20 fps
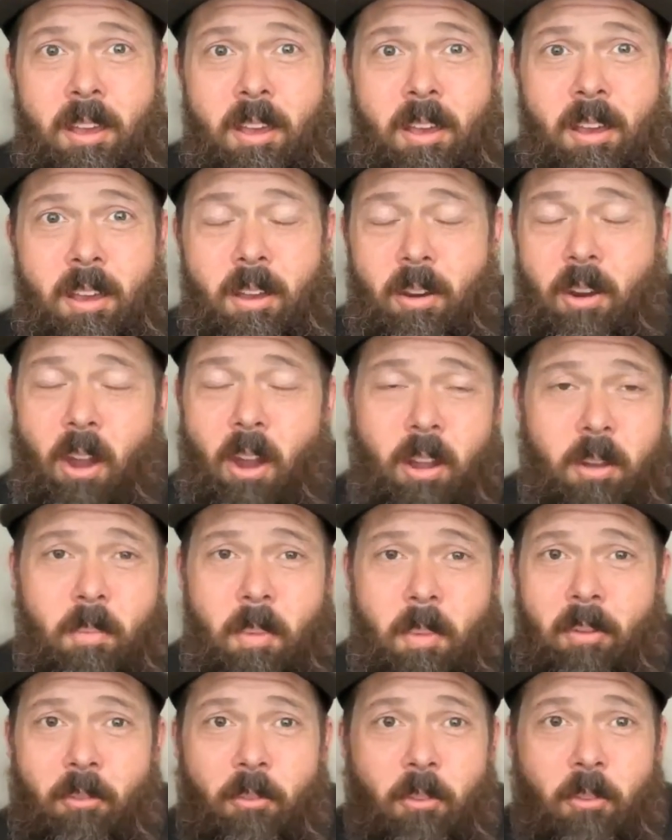or onto
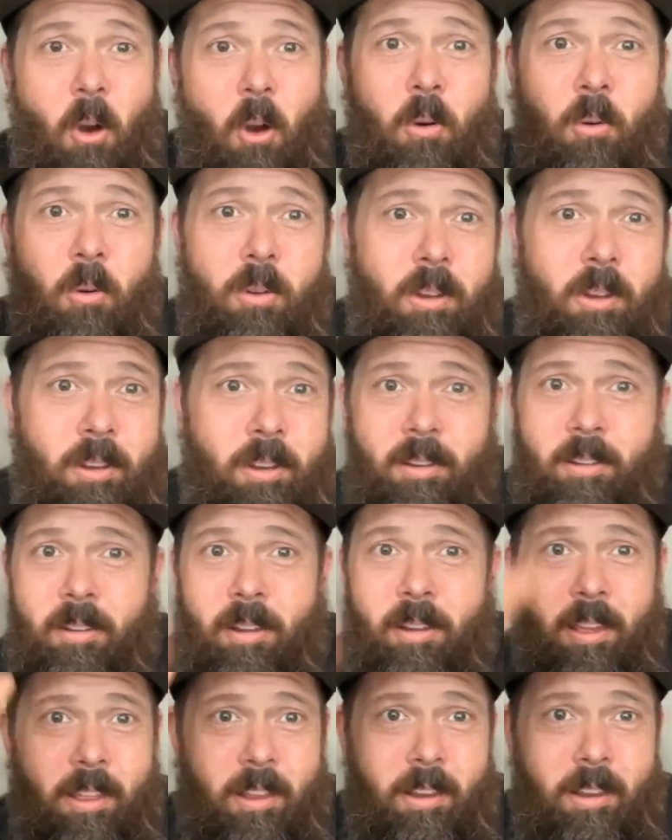my phone,
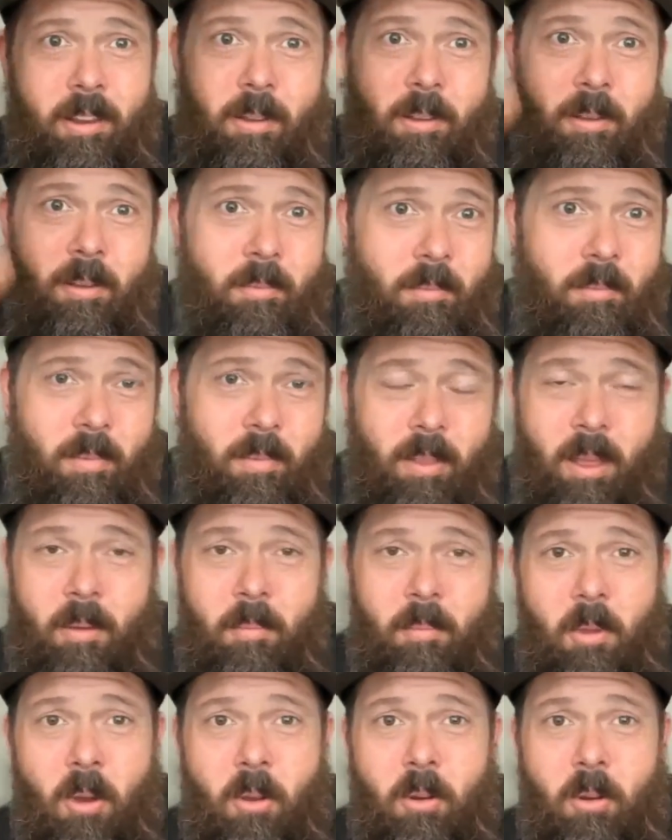and let
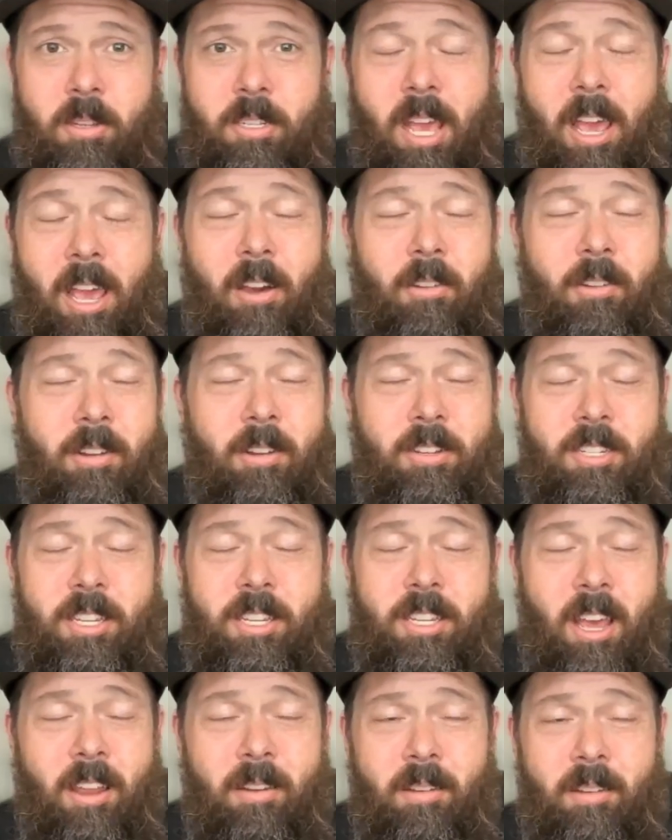them go to town, and just
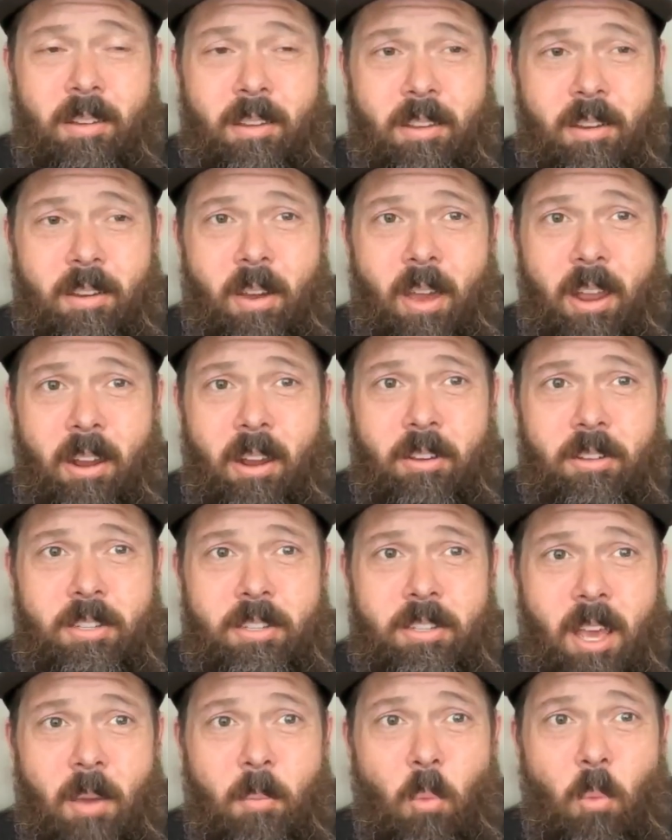had a good
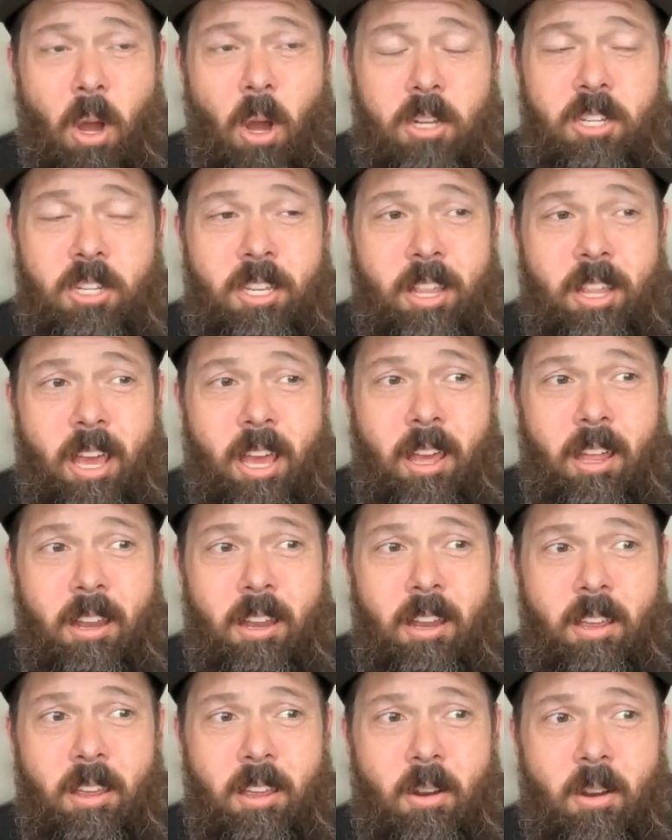time watching that
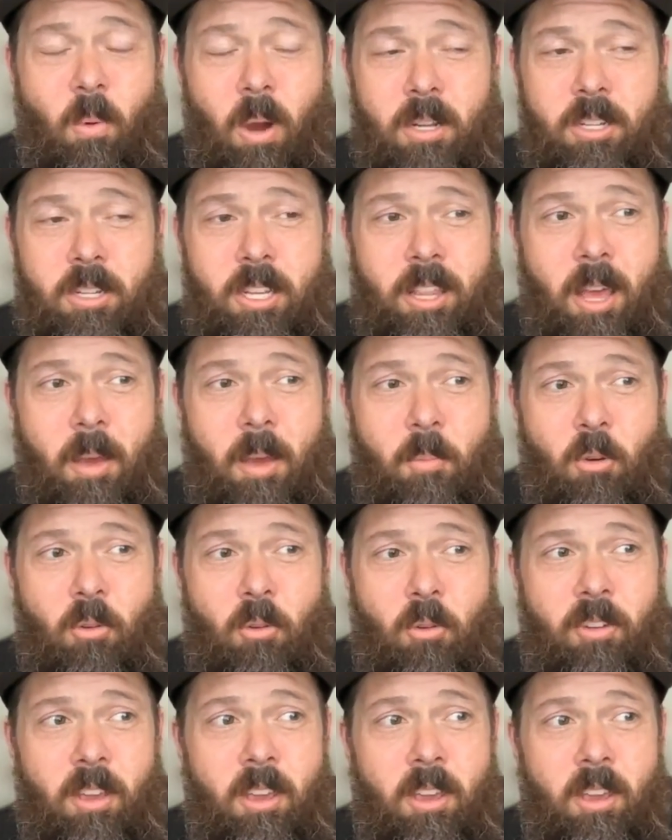
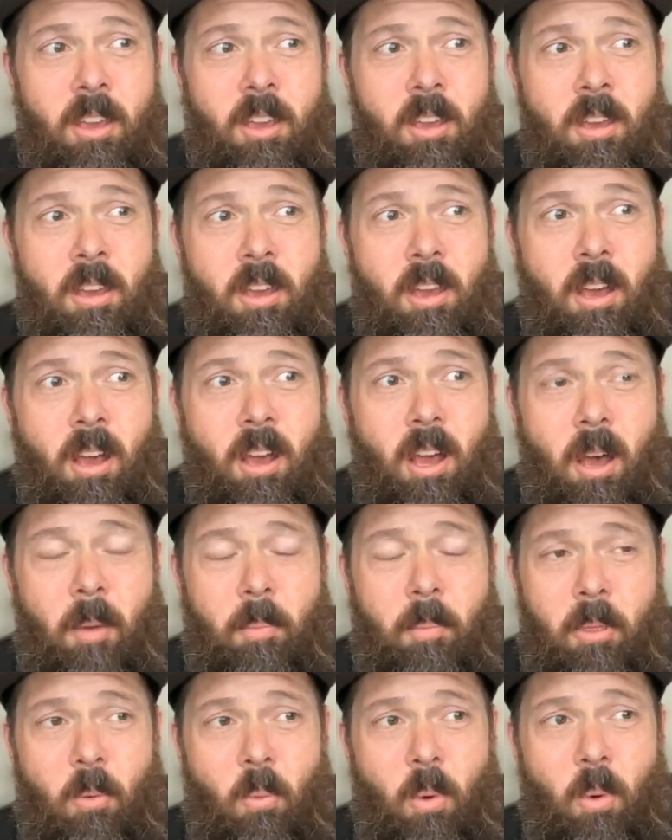movie up
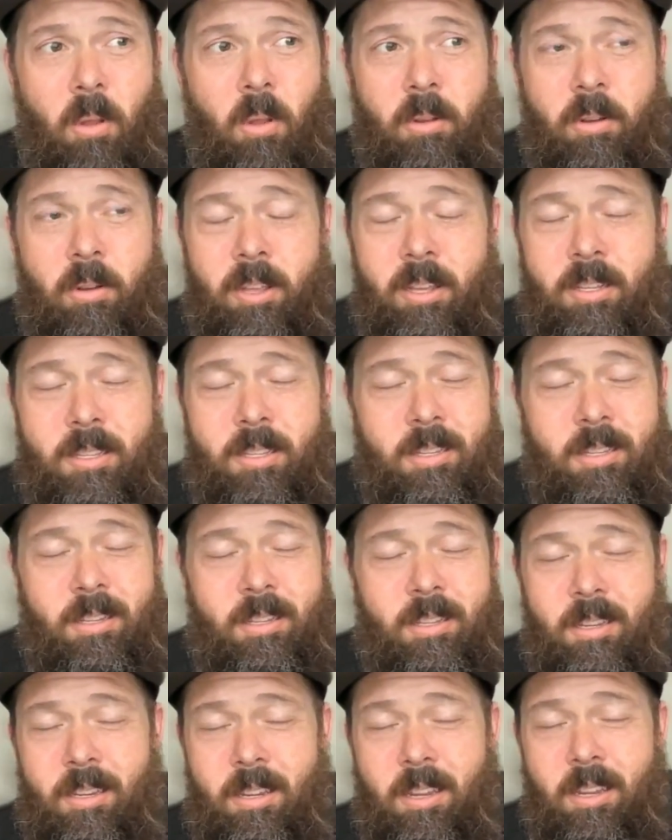in the wilderness,
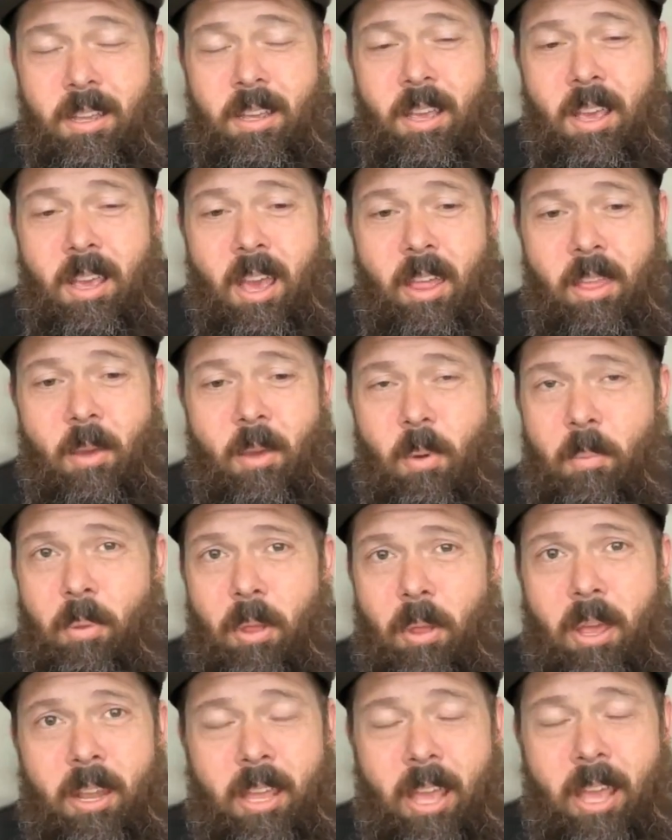and then we
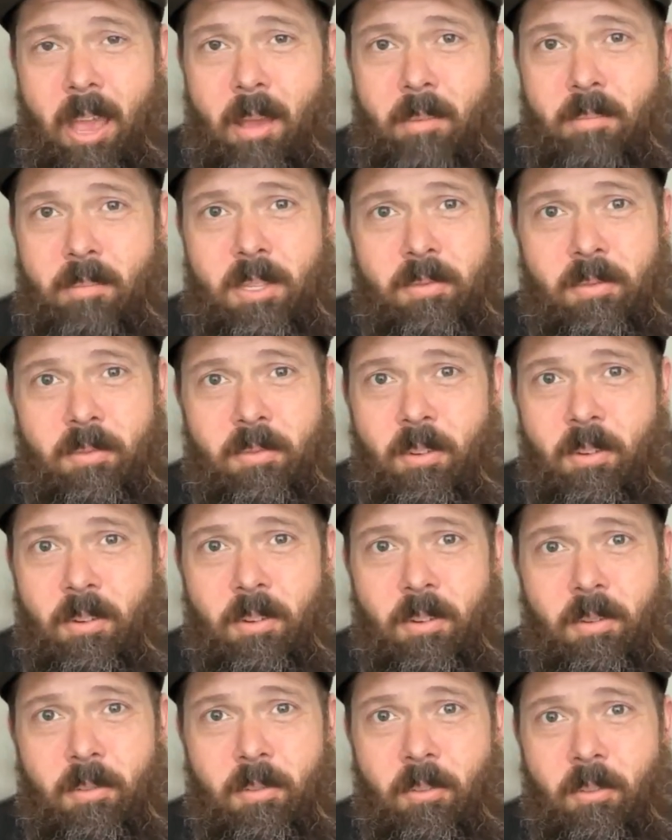played games
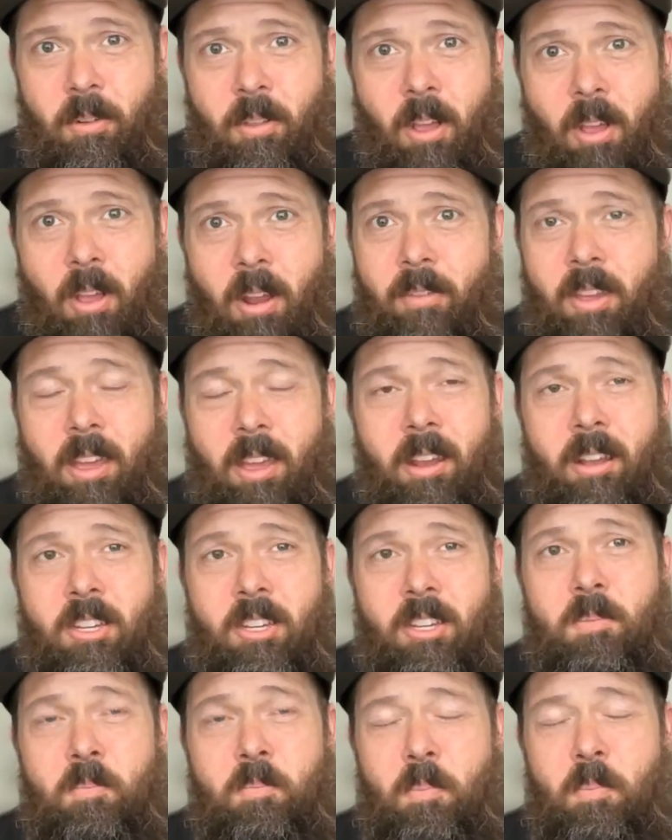for a lot of it, and
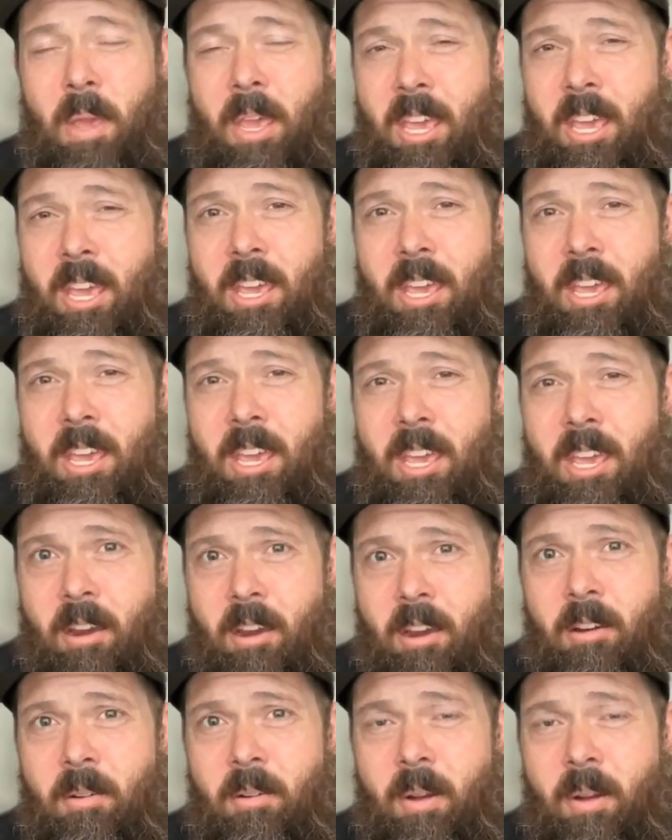just being
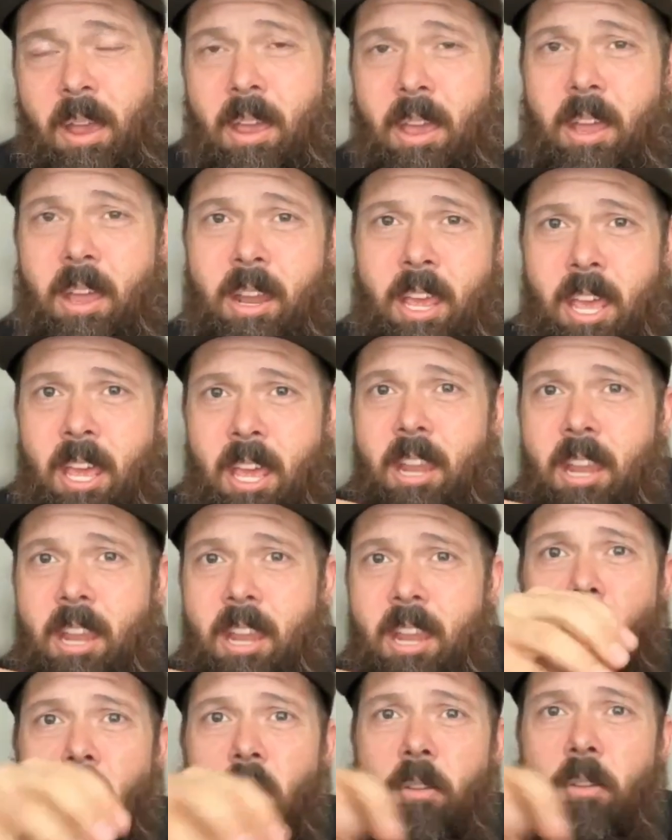there, right, and hitting
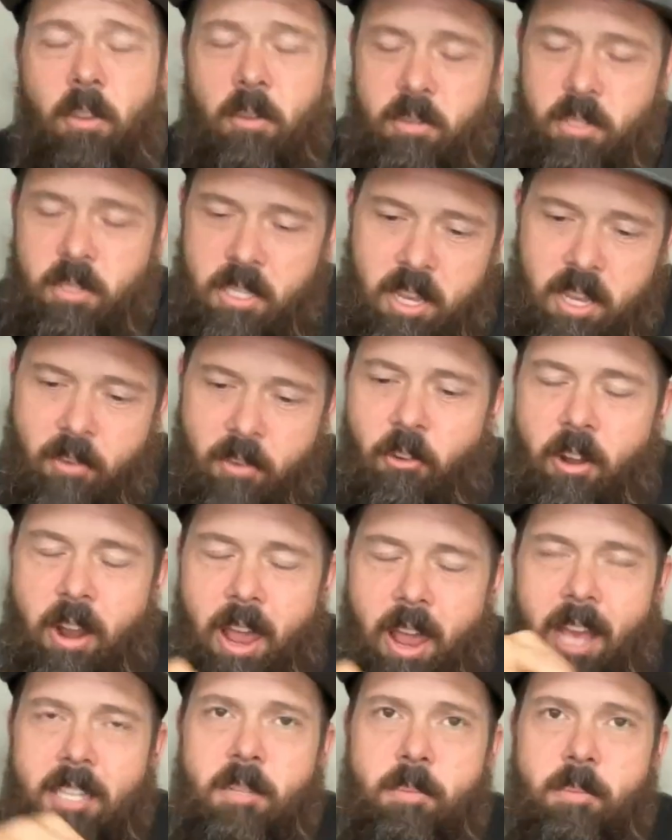all of those different
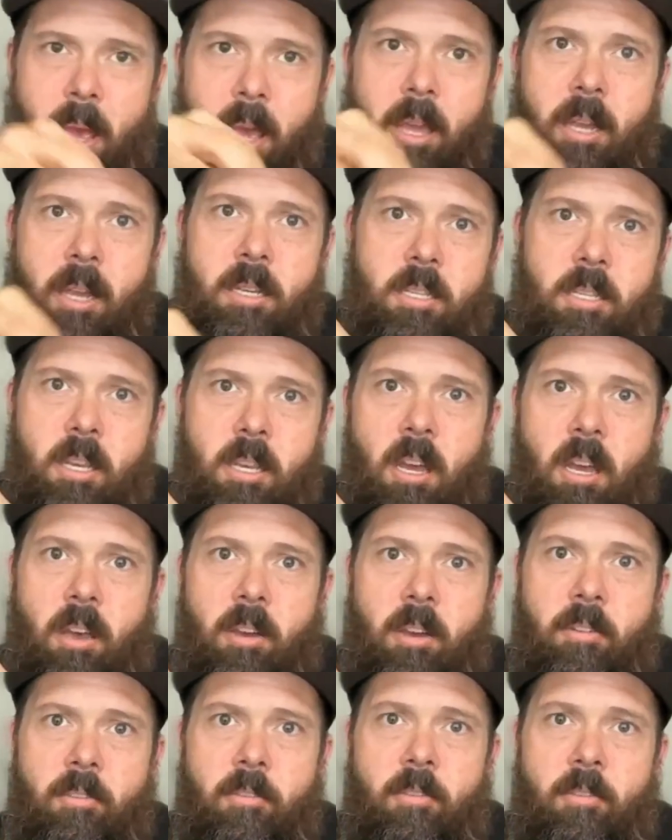aspects
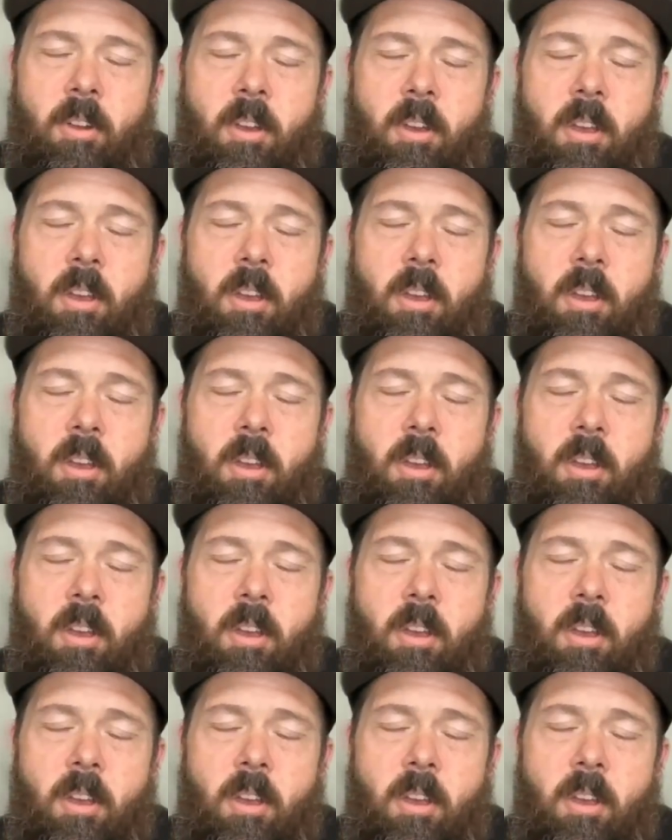of